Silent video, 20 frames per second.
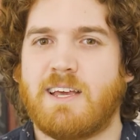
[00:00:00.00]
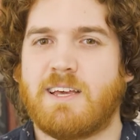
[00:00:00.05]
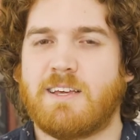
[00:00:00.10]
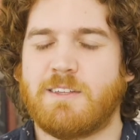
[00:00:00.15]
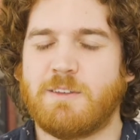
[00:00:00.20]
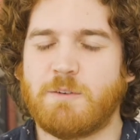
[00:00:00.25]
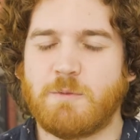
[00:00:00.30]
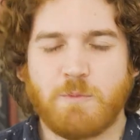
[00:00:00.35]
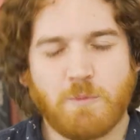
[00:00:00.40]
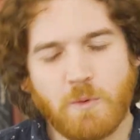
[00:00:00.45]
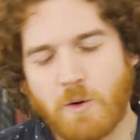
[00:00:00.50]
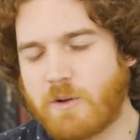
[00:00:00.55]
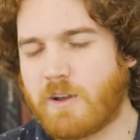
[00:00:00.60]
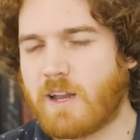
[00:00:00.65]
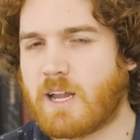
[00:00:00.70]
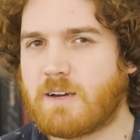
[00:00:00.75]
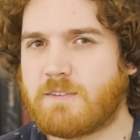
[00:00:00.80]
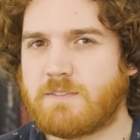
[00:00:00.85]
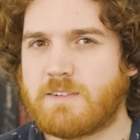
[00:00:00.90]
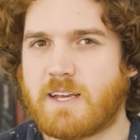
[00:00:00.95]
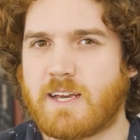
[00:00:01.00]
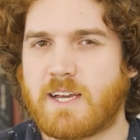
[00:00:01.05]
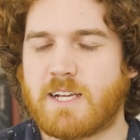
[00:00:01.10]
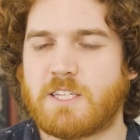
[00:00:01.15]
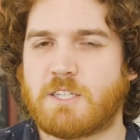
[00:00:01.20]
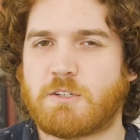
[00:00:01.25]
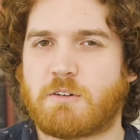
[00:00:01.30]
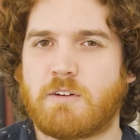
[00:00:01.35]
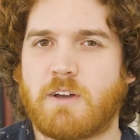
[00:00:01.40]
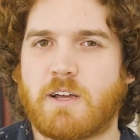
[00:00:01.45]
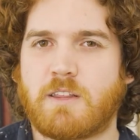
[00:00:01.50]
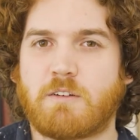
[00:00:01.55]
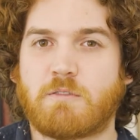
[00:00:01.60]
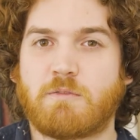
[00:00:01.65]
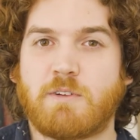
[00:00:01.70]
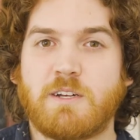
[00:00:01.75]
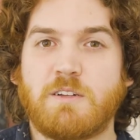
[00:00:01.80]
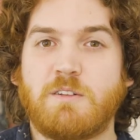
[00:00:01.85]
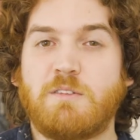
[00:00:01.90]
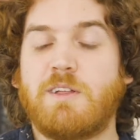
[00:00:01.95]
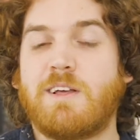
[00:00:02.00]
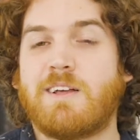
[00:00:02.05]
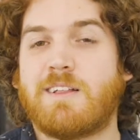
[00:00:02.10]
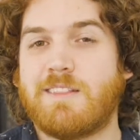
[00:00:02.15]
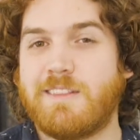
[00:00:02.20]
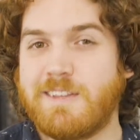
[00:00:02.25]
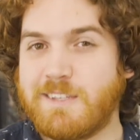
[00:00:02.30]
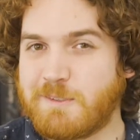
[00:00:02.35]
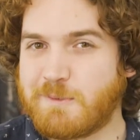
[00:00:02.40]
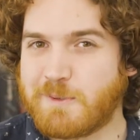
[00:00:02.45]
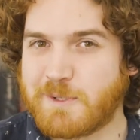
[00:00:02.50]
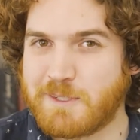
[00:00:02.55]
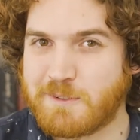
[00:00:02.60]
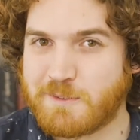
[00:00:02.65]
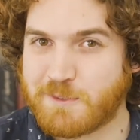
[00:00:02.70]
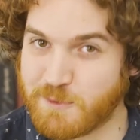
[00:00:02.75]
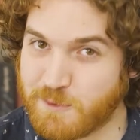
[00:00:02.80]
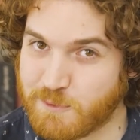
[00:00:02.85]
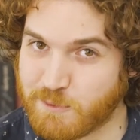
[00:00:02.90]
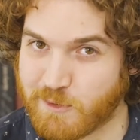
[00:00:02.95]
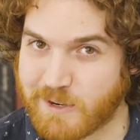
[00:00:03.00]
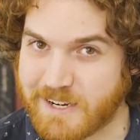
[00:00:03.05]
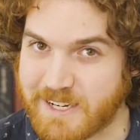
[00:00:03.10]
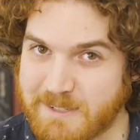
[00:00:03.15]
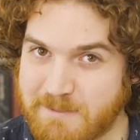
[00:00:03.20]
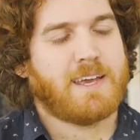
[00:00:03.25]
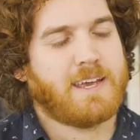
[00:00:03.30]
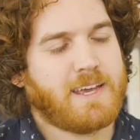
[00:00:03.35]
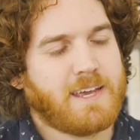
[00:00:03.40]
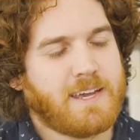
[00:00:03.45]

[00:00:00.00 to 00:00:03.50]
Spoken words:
You won't have to answer another riddle, this one's for free.